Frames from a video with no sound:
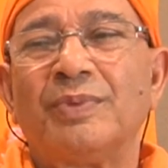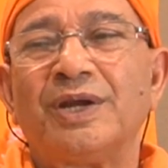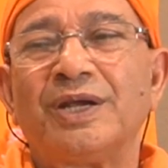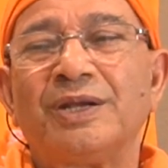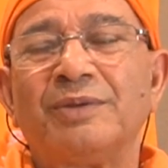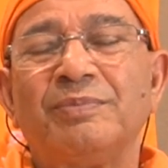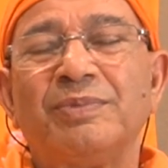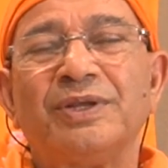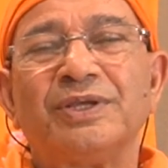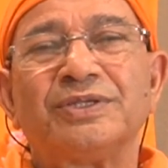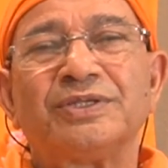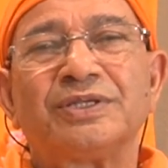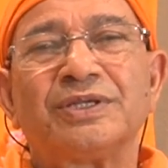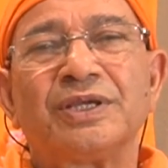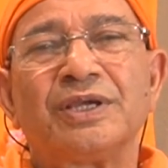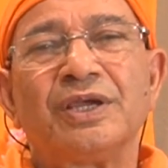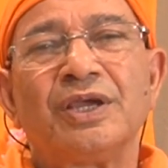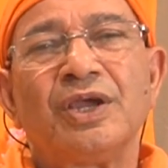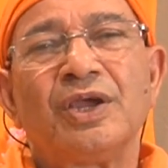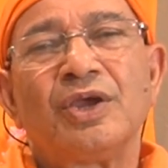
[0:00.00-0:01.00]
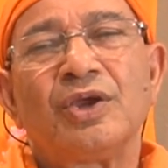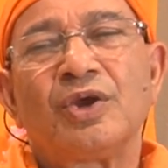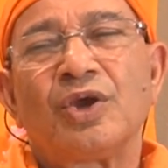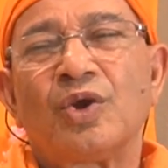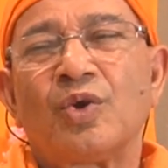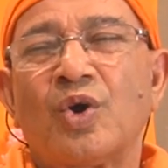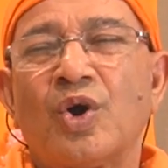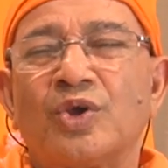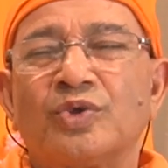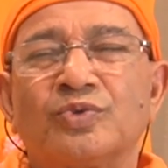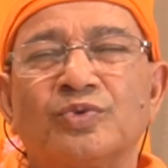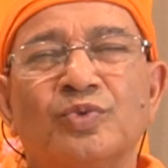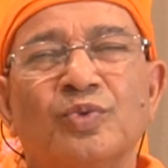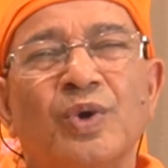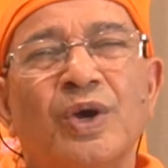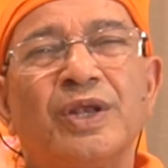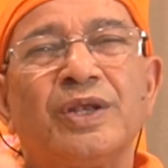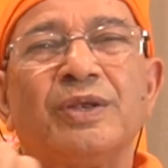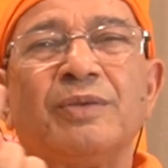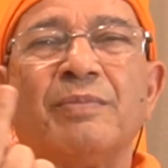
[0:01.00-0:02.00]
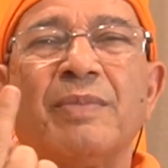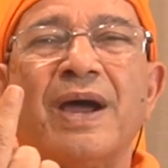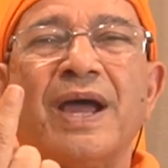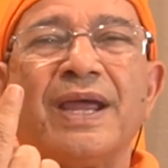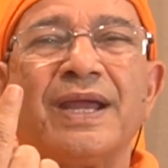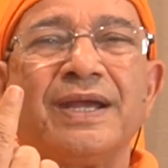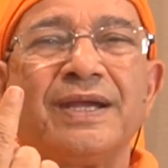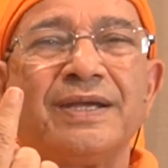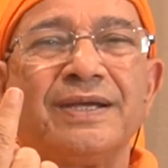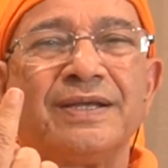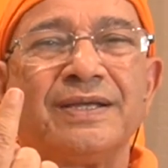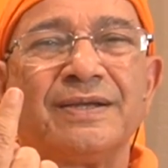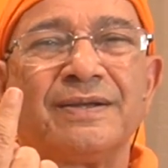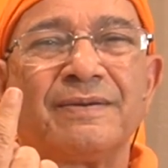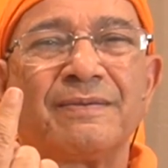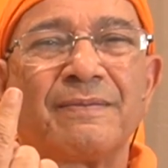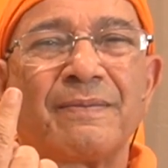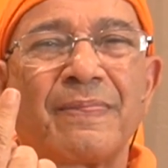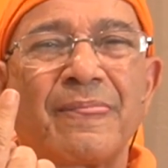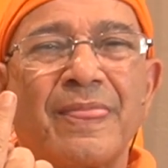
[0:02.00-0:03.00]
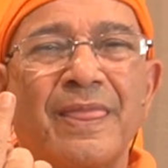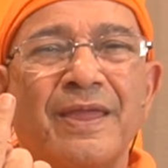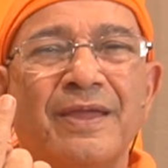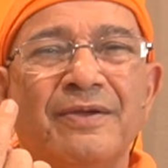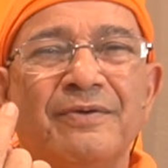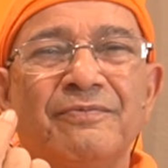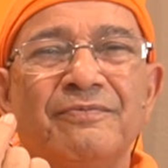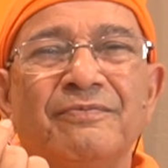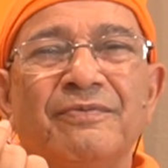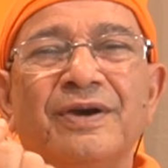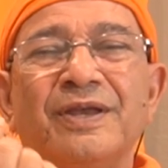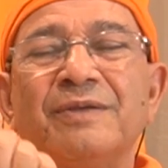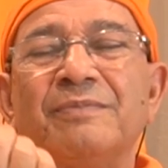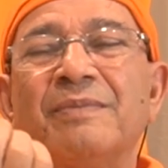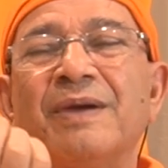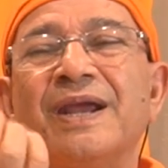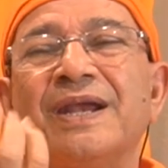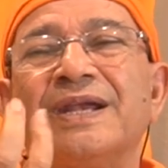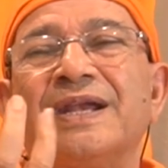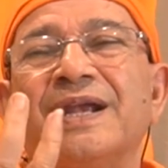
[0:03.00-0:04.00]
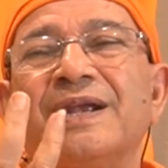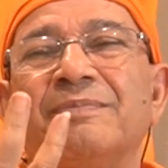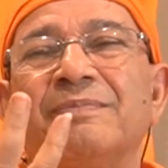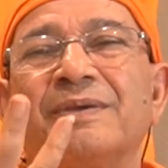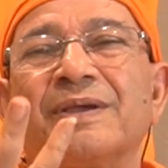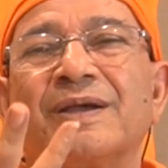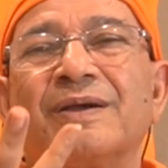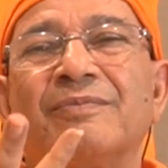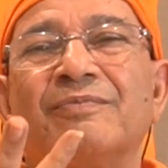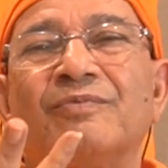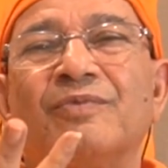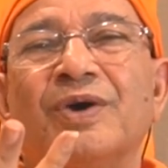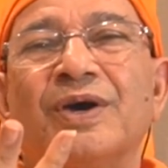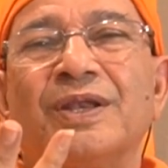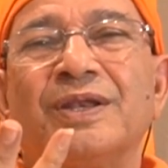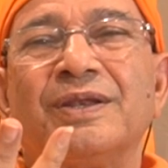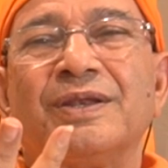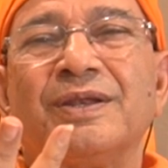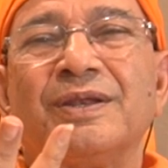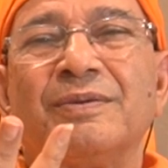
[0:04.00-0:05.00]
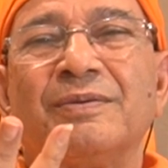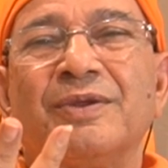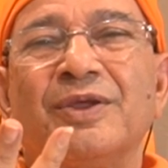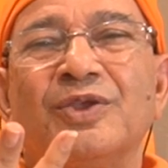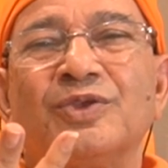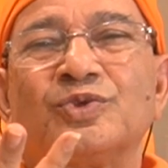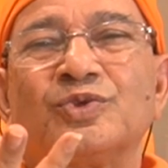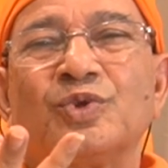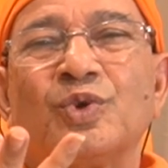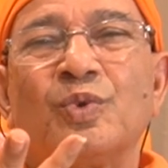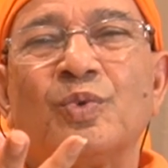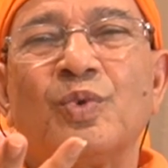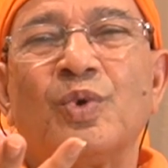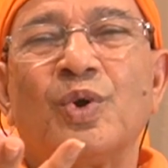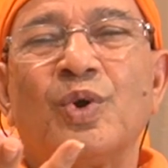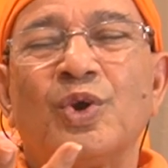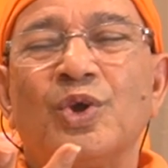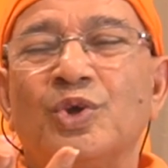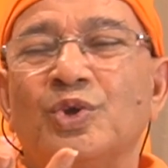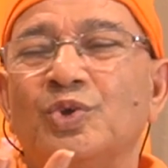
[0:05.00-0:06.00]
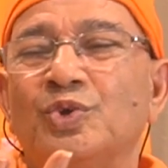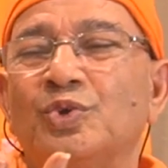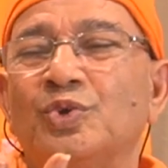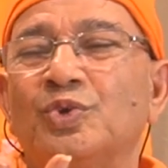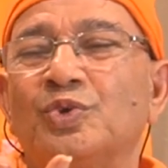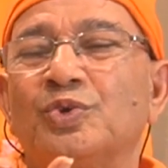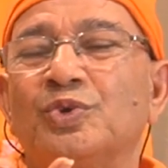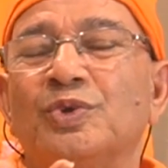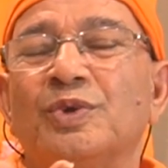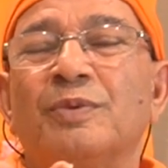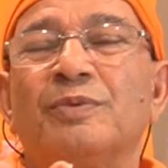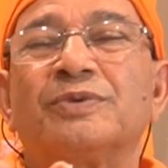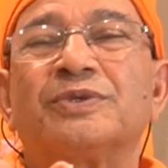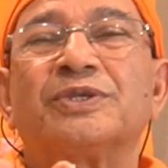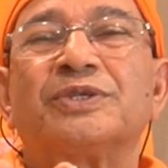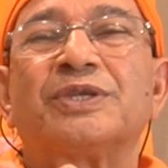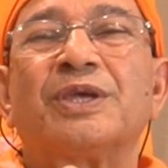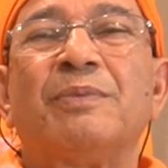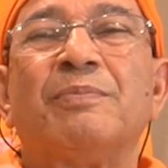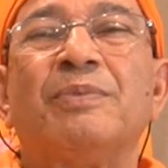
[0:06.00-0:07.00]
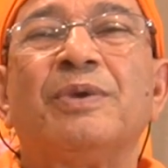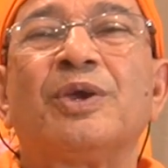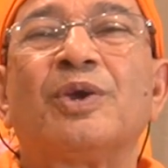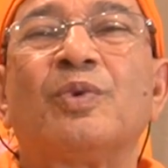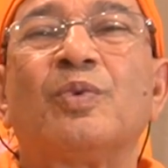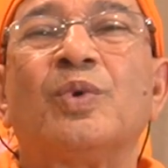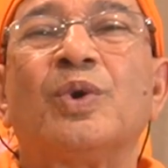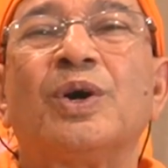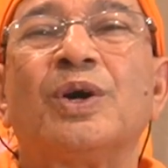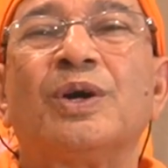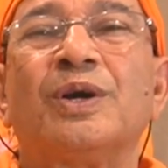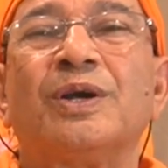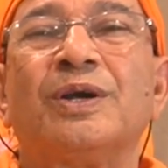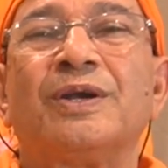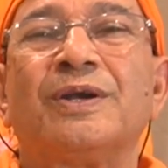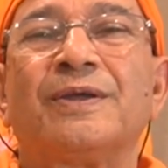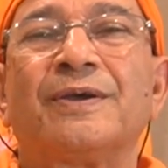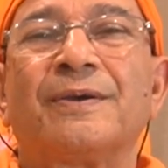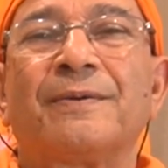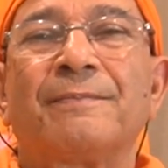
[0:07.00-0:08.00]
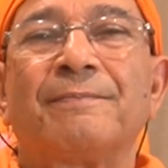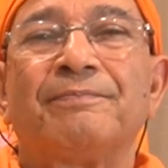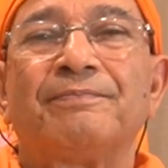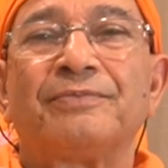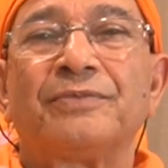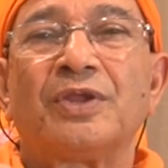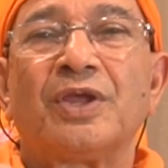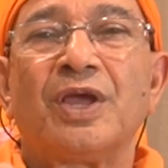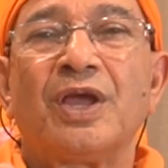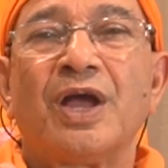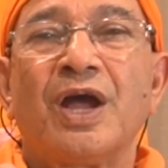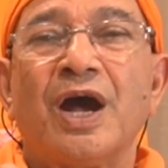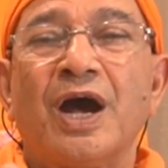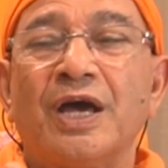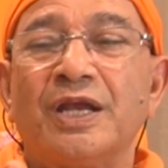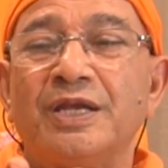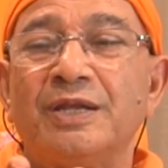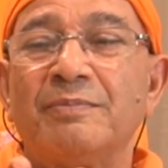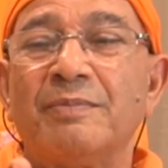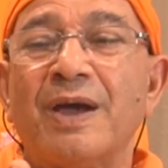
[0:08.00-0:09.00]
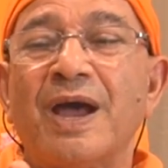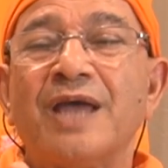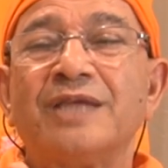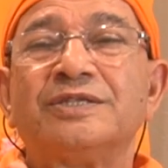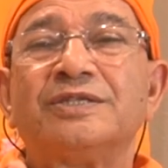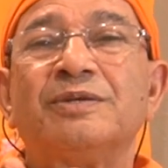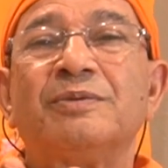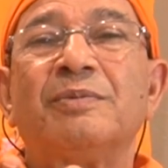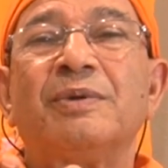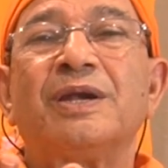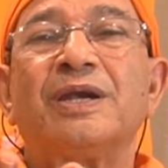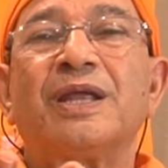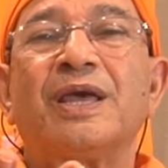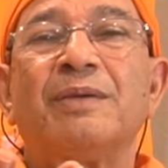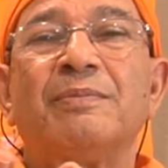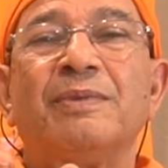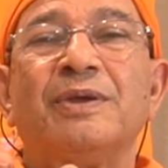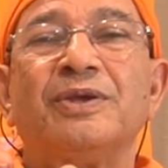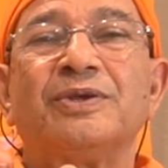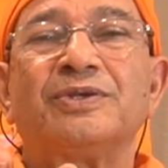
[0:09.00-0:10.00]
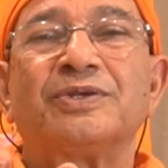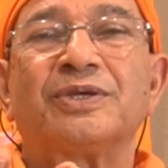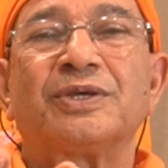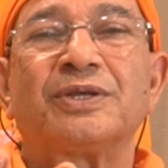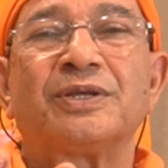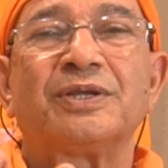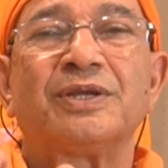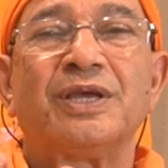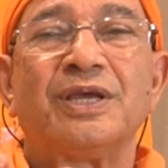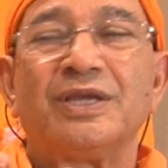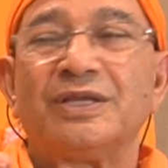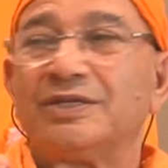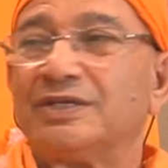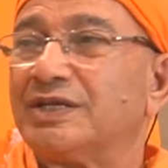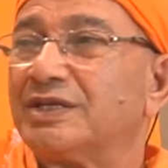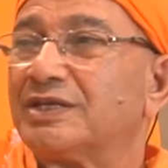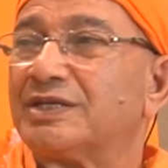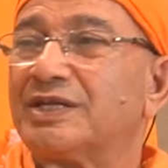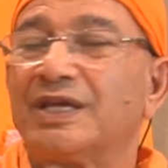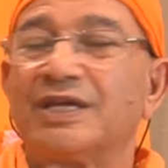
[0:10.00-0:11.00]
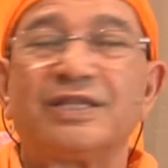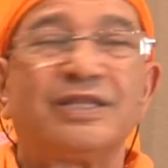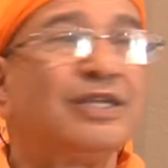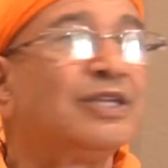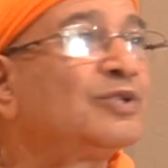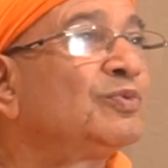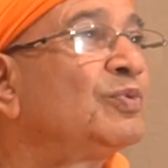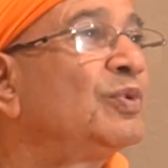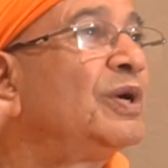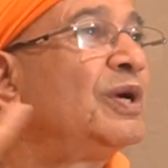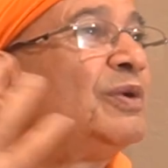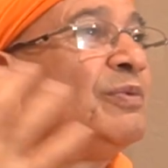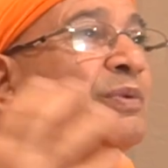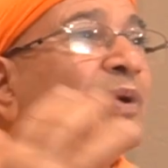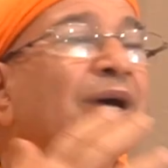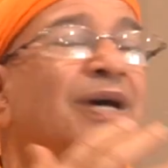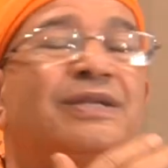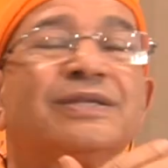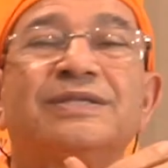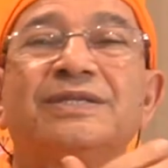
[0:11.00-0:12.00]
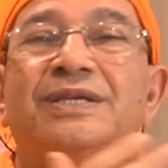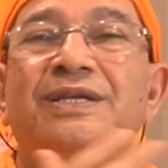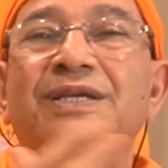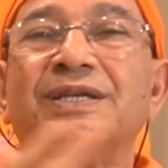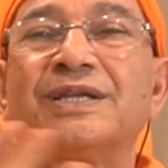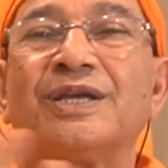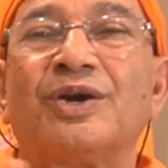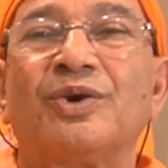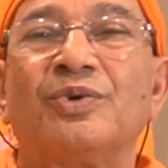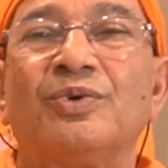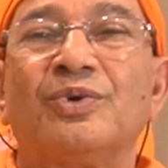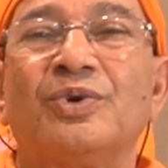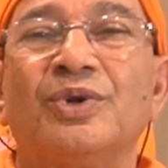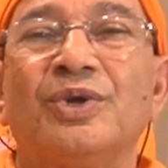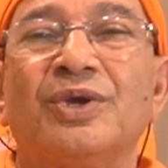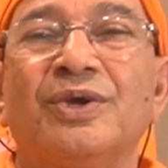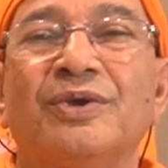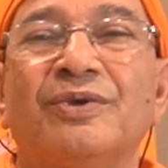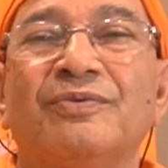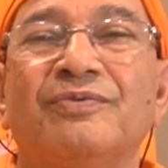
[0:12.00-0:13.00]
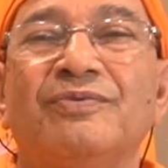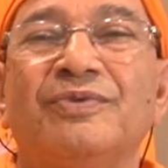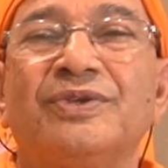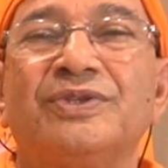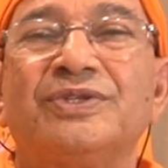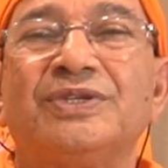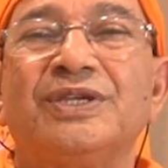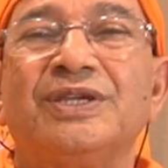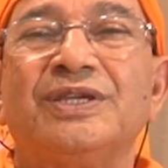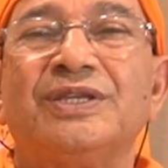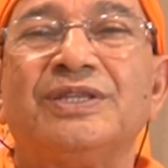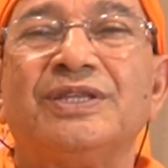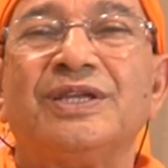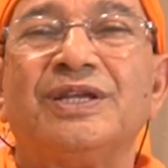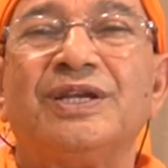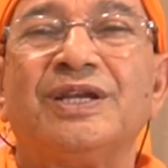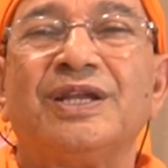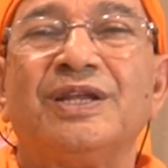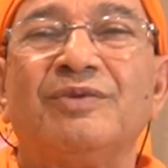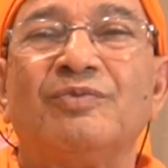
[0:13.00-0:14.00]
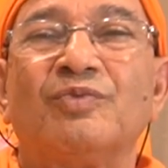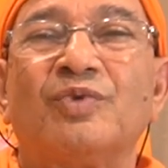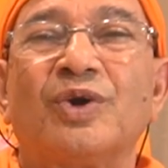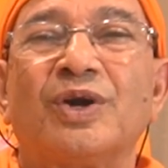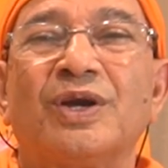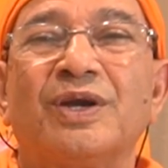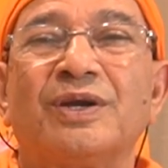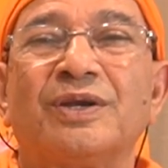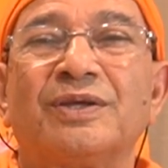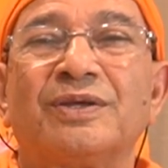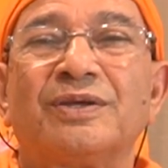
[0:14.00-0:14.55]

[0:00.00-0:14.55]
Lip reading: multiplicity, was one mind. One mind had become one. So you, such a big world, unimaginable dimension, just like this world we are seeing now, we see in the dream world.